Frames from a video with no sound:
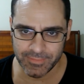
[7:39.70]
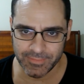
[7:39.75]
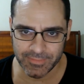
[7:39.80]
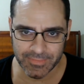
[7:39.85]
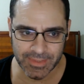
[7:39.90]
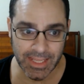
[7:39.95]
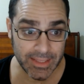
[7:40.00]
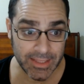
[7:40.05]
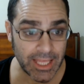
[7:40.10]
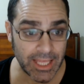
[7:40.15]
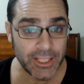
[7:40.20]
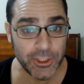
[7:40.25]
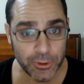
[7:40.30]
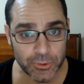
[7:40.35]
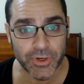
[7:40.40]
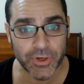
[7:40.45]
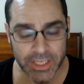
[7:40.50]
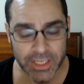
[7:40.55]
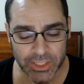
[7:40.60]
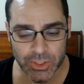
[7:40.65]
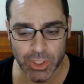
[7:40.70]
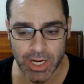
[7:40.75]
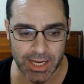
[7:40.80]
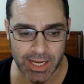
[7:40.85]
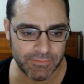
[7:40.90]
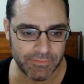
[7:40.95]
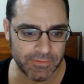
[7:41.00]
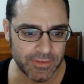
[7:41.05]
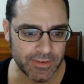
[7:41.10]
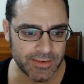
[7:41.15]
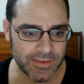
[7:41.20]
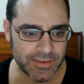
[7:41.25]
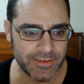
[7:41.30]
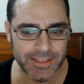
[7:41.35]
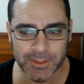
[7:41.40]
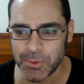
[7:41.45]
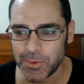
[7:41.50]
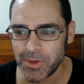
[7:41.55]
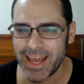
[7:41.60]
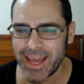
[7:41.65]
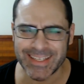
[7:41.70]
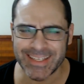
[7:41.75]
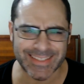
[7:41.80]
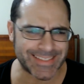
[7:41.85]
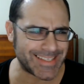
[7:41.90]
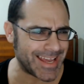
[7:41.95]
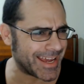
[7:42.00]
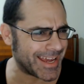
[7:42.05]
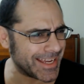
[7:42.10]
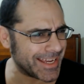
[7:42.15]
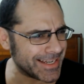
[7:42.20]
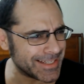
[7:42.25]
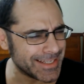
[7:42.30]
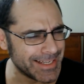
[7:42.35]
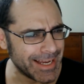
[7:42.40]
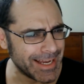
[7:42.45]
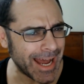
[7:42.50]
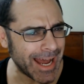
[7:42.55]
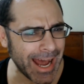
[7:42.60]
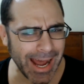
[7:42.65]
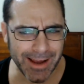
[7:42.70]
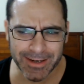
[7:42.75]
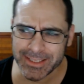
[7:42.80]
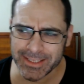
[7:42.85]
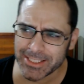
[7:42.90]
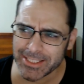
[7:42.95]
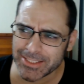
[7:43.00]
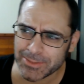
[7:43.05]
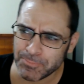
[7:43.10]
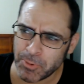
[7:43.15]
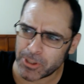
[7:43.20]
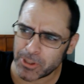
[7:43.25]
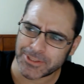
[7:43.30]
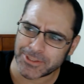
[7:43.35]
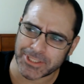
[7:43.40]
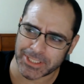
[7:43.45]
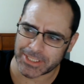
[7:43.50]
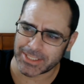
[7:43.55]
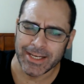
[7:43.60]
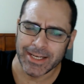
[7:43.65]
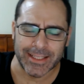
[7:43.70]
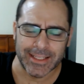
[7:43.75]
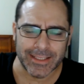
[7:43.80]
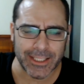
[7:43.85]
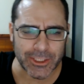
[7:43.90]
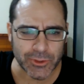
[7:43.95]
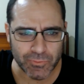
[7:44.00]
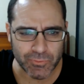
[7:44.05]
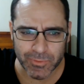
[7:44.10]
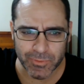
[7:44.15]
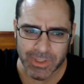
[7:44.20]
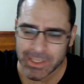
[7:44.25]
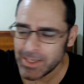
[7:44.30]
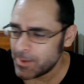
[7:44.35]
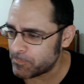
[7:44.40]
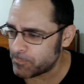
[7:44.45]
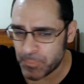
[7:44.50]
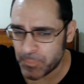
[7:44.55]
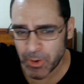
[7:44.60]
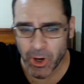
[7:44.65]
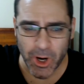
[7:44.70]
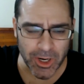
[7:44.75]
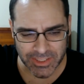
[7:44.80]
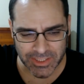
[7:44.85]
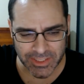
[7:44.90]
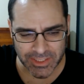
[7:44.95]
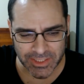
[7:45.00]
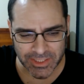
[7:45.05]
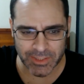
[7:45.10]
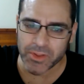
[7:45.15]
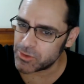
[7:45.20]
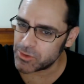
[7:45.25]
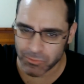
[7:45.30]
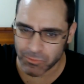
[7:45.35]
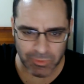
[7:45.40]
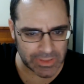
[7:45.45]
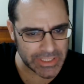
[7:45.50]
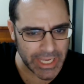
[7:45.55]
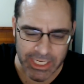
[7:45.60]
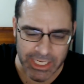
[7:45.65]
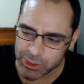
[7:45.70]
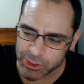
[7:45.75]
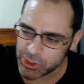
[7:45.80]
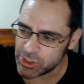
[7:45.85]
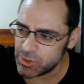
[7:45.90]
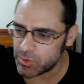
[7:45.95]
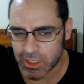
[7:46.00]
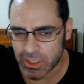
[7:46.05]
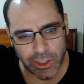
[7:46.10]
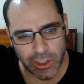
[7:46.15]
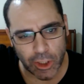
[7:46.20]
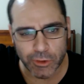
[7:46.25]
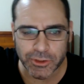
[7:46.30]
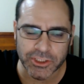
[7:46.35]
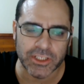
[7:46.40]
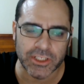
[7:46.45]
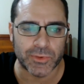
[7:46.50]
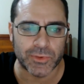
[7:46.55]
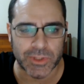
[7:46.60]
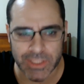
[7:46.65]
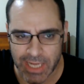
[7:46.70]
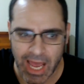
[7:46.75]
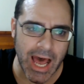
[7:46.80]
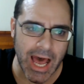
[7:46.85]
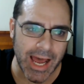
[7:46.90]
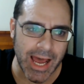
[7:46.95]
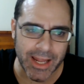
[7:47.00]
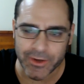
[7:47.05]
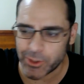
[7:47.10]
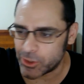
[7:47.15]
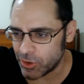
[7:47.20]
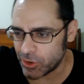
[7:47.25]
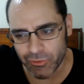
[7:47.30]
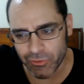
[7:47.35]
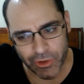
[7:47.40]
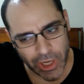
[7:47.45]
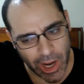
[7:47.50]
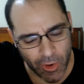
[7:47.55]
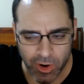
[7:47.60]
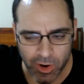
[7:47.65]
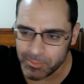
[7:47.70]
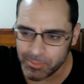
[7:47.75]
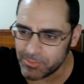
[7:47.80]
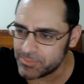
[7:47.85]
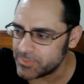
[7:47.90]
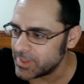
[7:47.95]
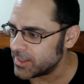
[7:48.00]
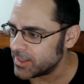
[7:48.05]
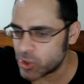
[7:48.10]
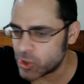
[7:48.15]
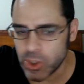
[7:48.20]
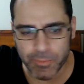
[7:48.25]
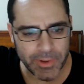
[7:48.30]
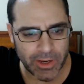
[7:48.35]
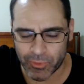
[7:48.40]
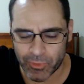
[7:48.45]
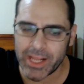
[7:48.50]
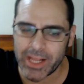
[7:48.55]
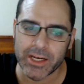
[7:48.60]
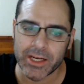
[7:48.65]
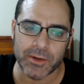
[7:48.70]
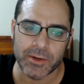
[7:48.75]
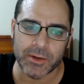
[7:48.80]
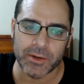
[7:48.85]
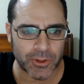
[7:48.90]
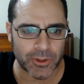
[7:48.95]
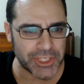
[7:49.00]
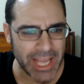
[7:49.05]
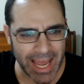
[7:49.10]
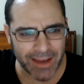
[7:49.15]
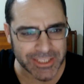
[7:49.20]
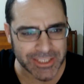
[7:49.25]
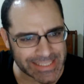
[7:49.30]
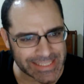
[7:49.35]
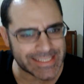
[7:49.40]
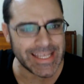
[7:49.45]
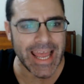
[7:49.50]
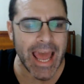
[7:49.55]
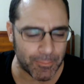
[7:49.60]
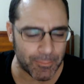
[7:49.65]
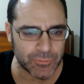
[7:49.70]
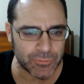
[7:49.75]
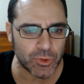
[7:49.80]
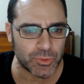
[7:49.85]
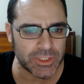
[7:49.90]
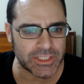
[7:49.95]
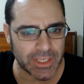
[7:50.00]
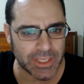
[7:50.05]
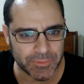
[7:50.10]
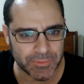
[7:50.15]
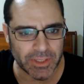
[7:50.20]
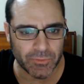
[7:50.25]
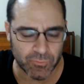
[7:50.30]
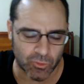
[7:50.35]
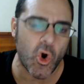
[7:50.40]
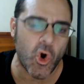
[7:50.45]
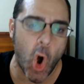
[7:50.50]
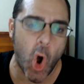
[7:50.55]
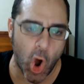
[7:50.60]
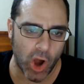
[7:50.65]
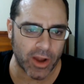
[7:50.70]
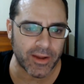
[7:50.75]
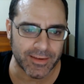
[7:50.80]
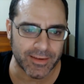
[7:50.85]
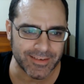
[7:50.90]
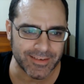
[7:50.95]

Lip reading: And then you drink and drive. Wait a second. How did this person, whether they're related to you or close to you or not, or you don't know them, could be a random person, how does them doing something wrong